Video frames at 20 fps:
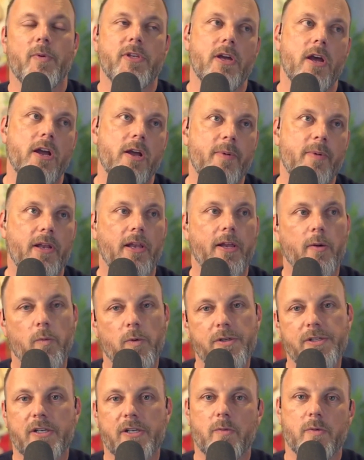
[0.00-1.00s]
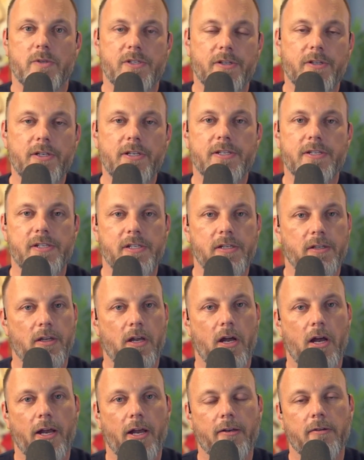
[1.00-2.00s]
talk about like risk and resiliency a
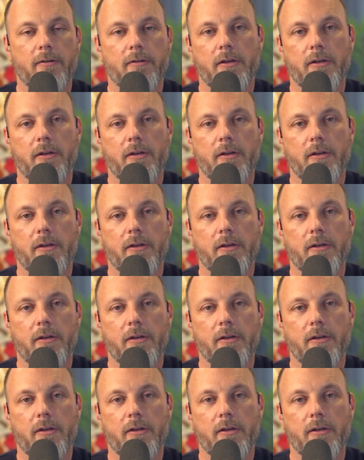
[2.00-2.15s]
lot,